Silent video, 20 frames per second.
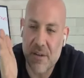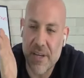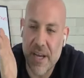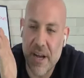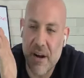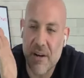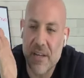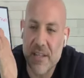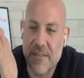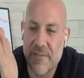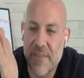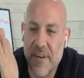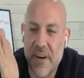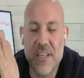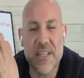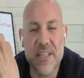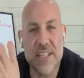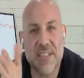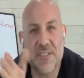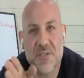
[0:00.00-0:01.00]
carry
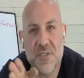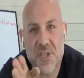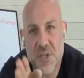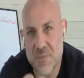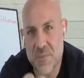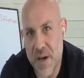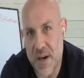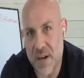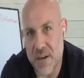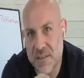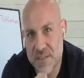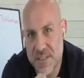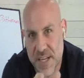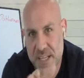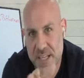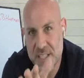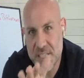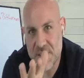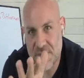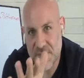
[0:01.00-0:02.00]
very little smell,
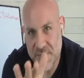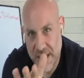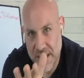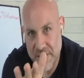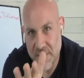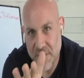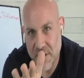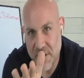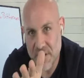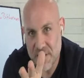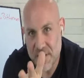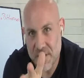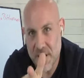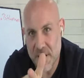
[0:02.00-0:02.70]
taste, flavor.